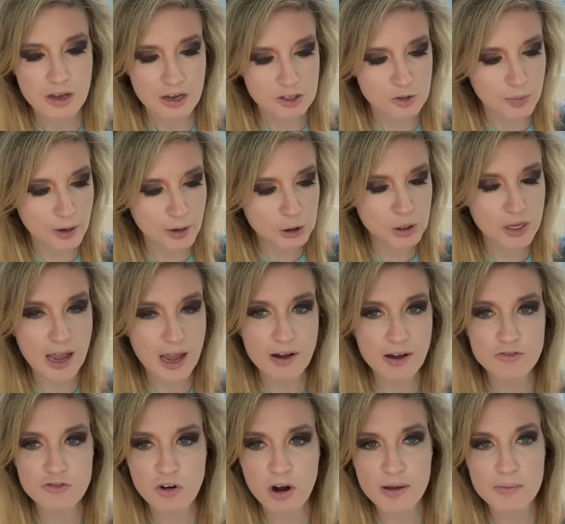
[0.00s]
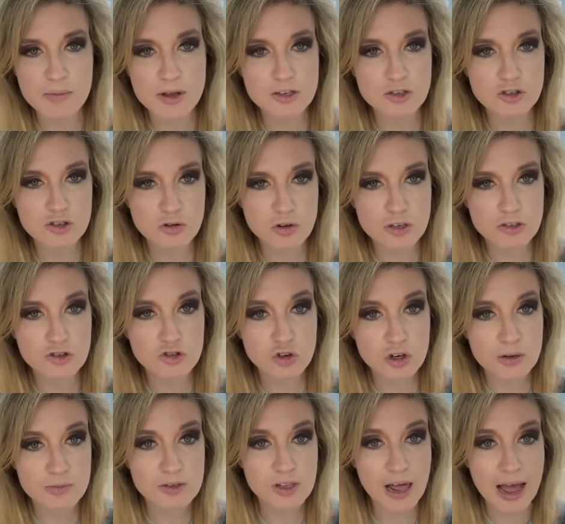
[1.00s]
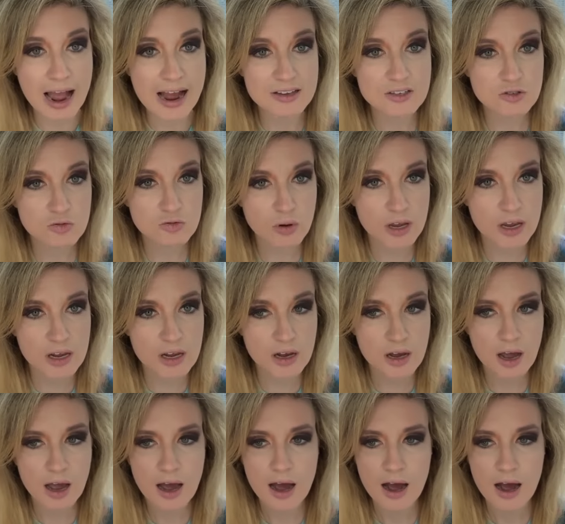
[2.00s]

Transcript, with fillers: especially after I missed doing streams last week.